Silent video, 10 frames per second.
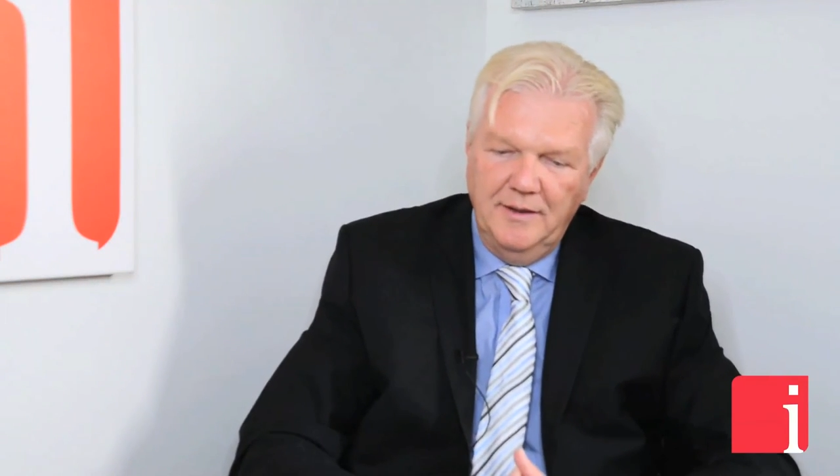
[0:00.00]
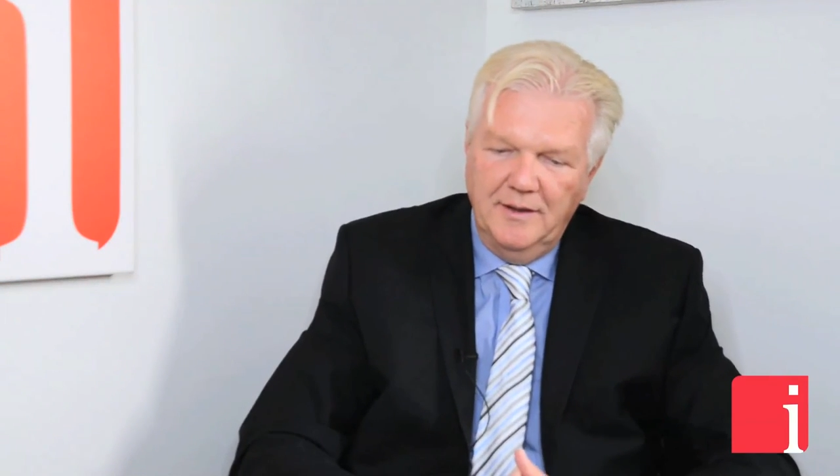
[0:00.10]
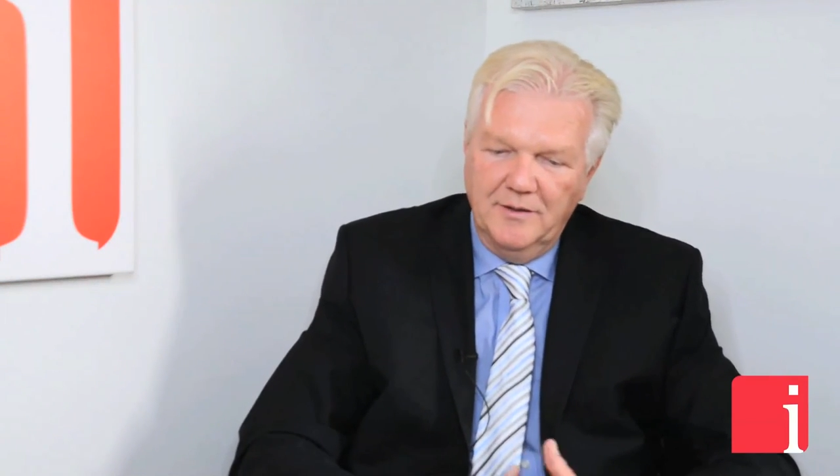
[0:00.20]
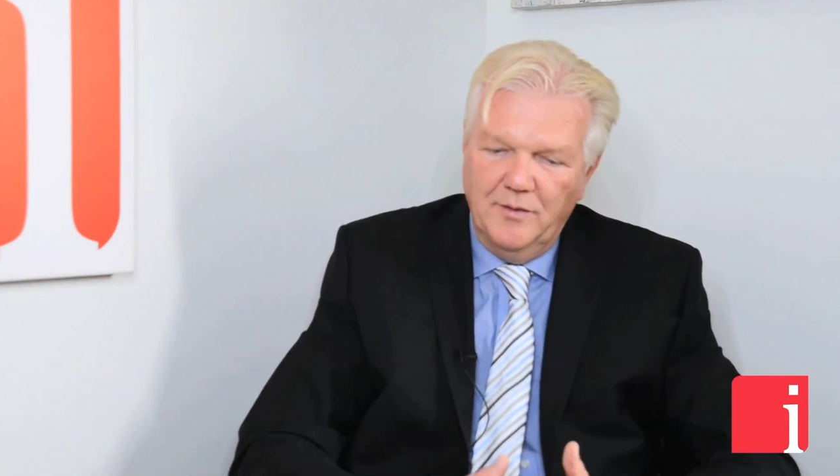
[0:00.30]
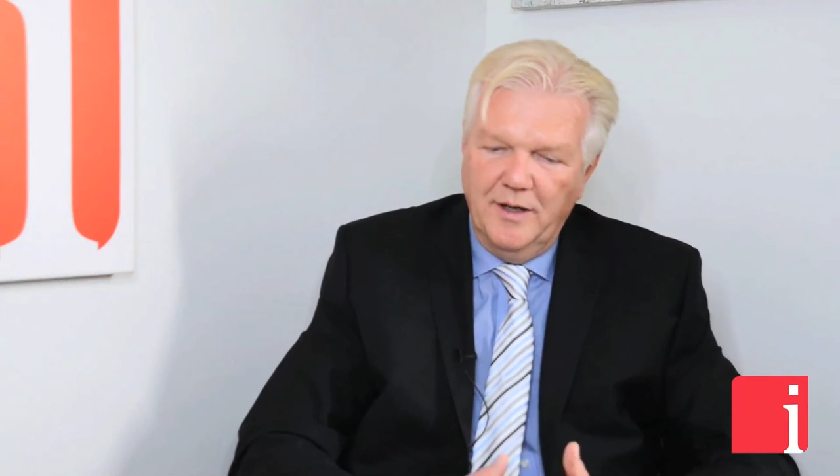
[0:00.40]

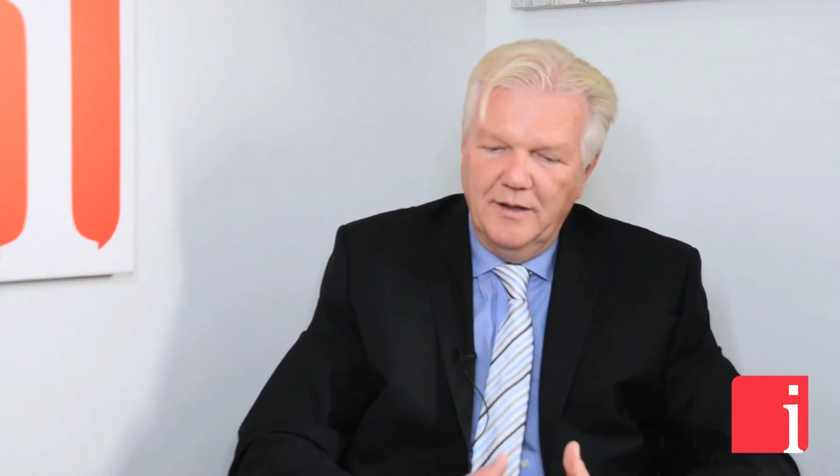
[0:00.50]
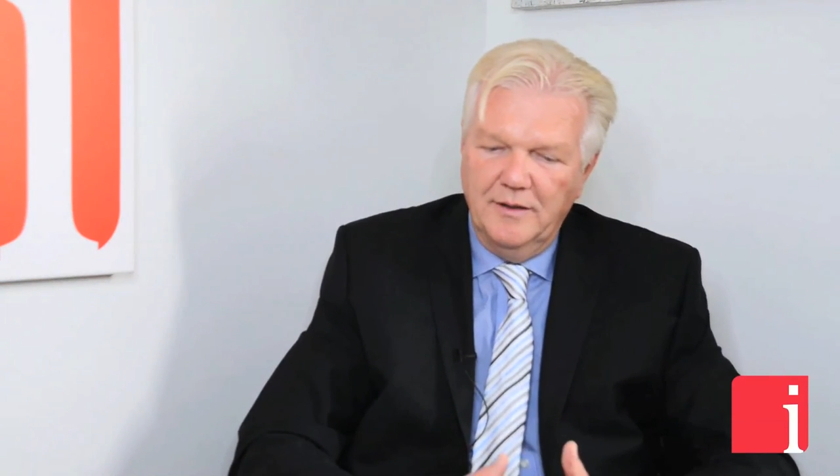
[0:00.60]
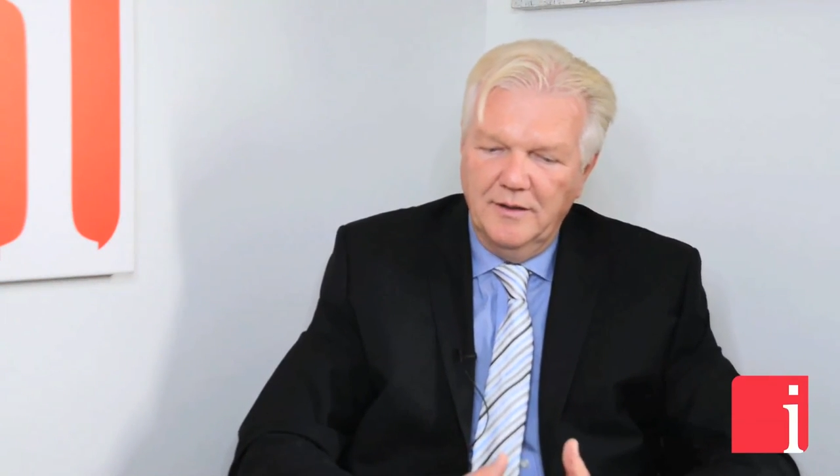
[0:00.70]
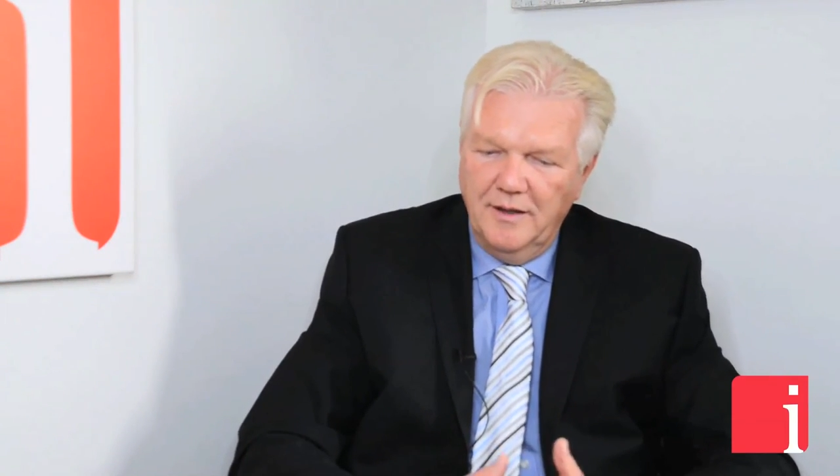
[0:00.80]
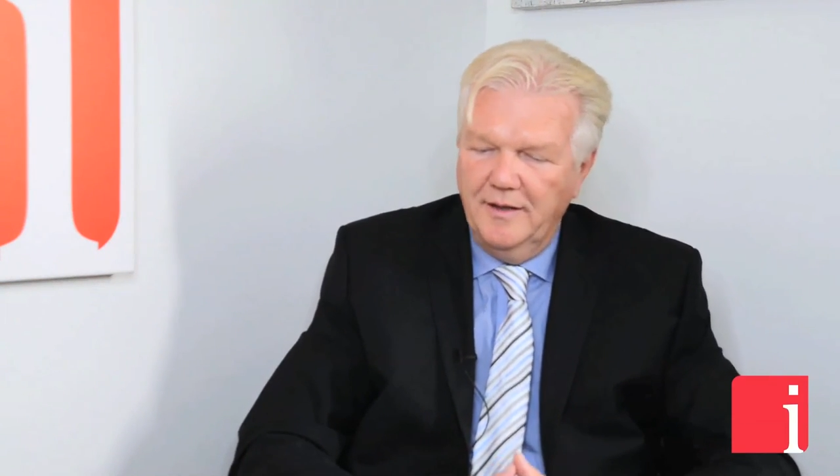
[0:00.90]
acquire
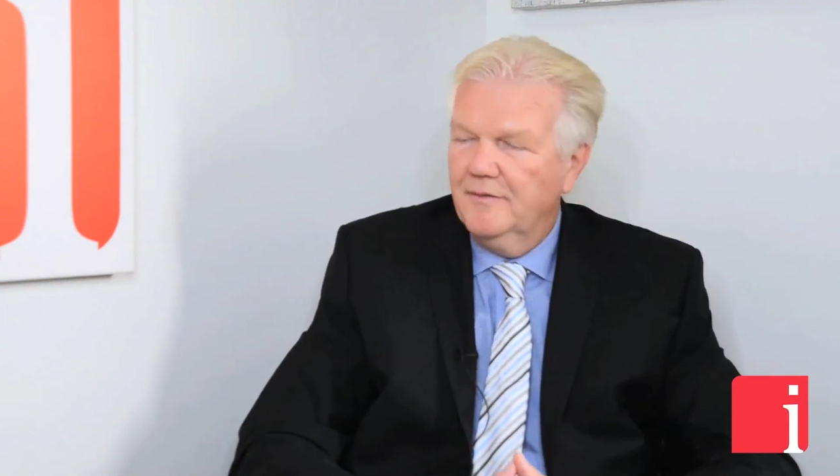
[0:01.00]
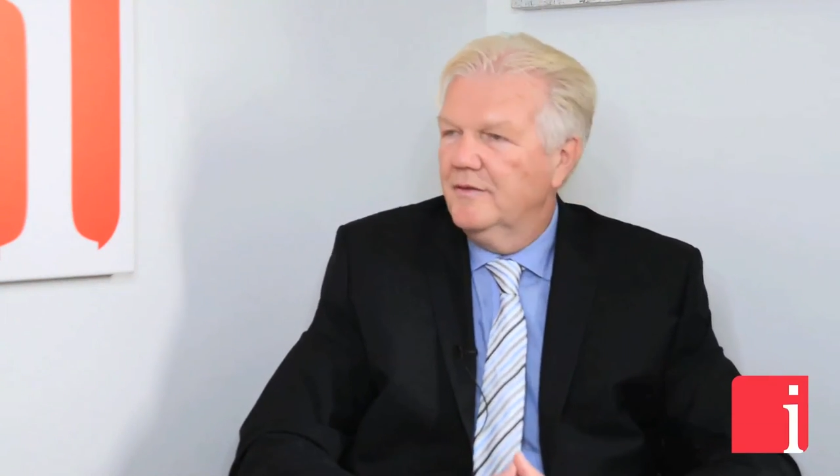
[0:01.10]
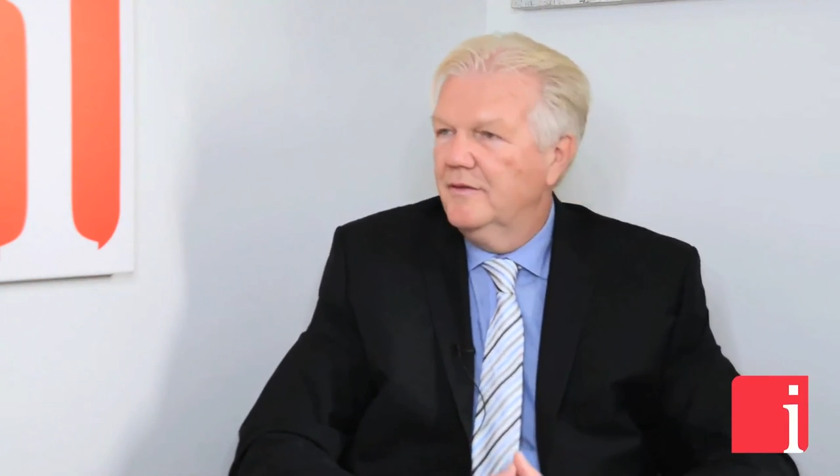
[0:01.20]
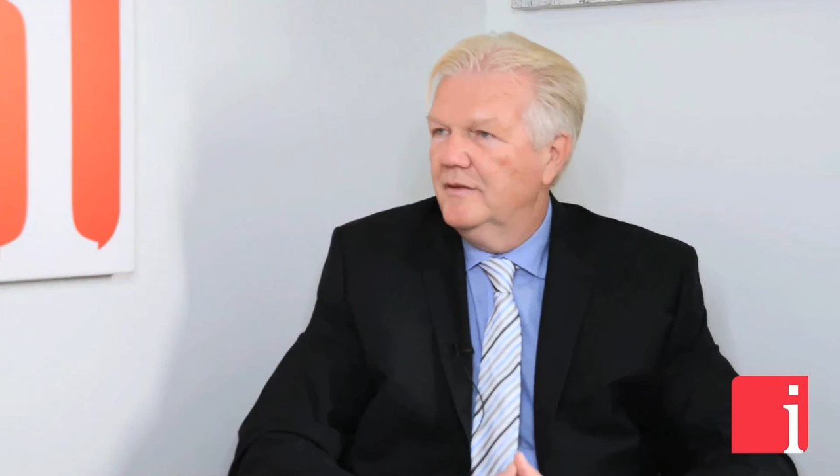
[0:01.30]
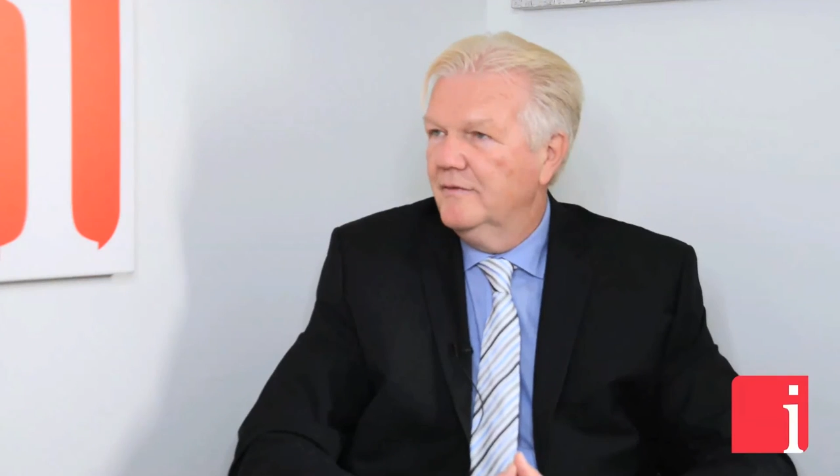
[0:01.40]
a lot of